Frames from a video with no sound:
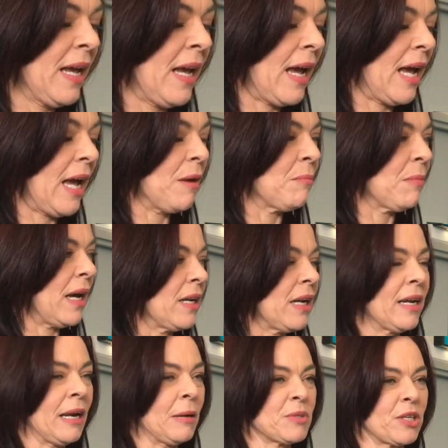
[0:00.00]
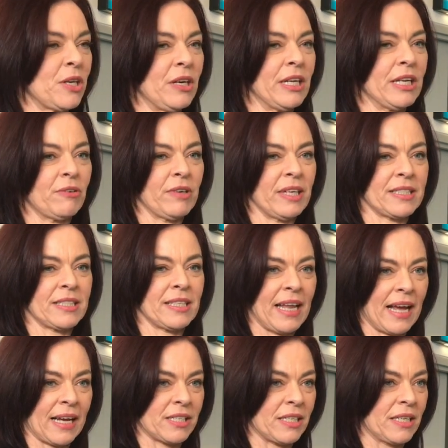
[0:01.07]
and an absolutely great
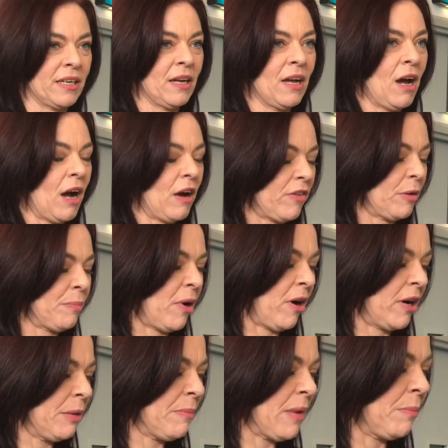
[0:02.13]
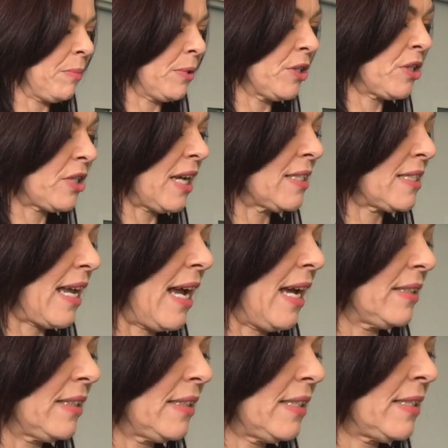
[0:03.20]
selection of our party members as
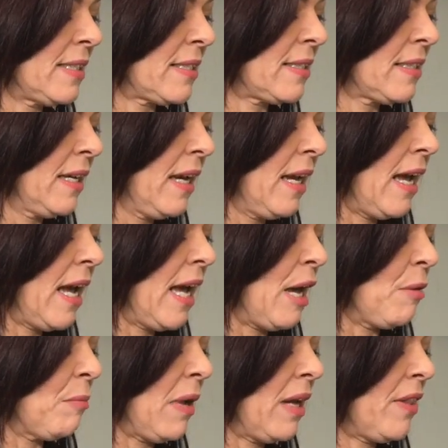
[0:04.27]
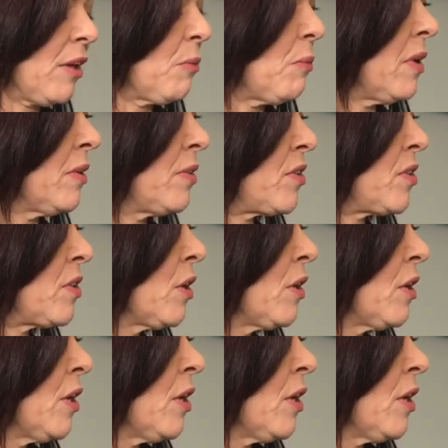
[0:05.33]
candidates. I think it's